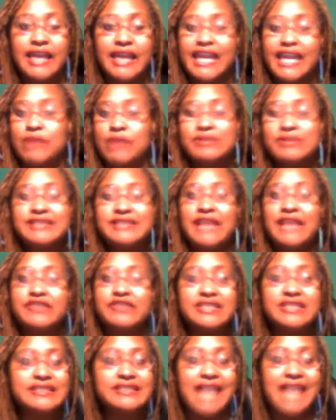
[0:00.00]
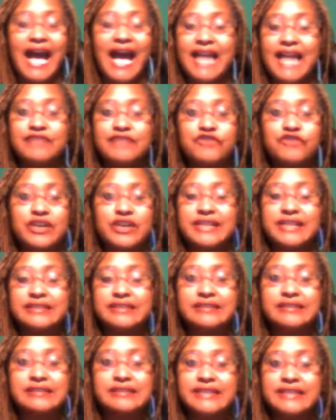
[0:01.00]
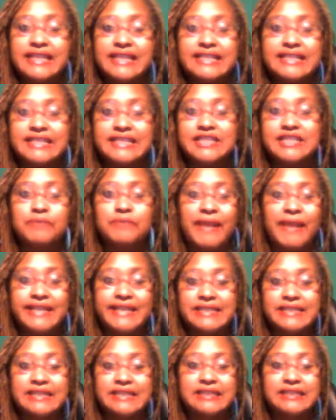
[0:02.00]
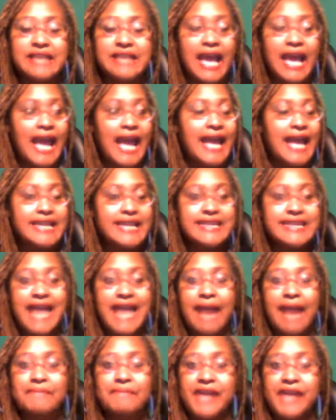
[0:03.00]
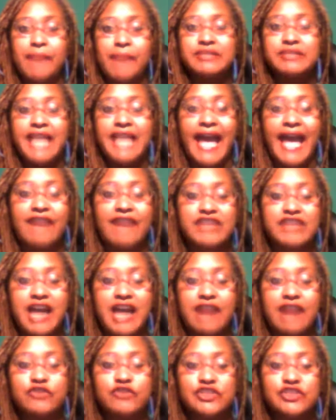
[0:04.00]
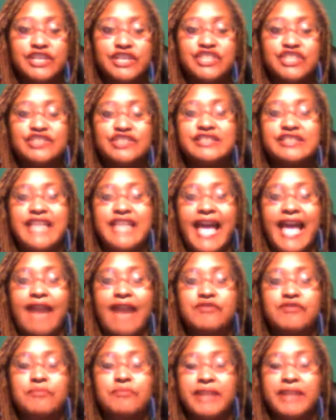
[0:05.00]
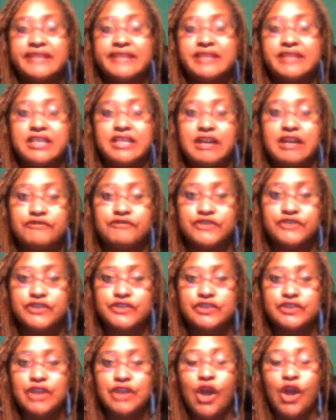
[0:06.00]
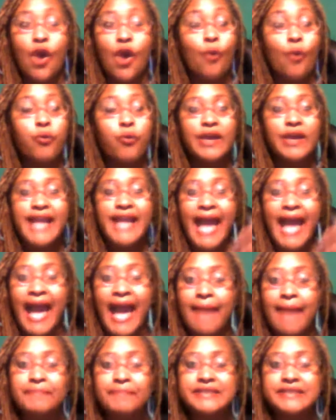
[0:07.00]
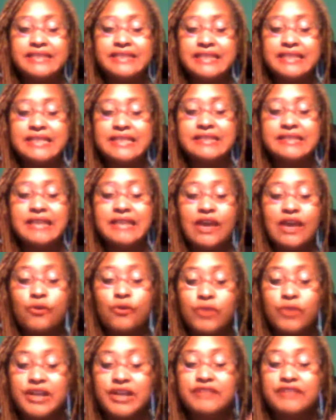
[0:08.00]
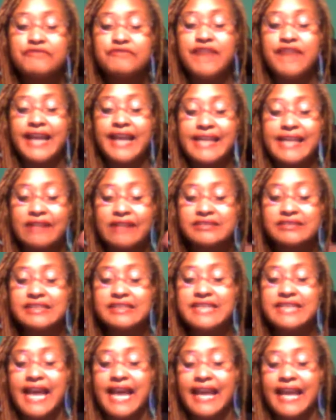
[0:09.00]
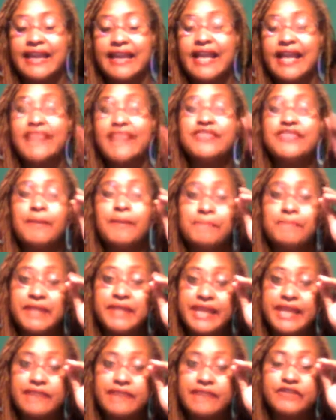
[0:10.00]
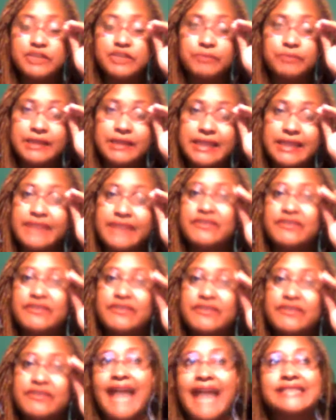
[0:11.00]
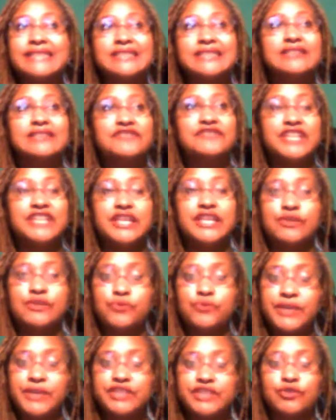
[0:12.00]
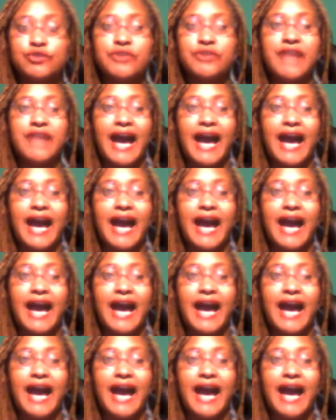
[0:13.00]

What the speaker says: It was never designed for us to sit into spaces and not be able to have conversations and have the basic comforts. What happens is we're going to find out tonight that many of us believe that the ideal of getting rich or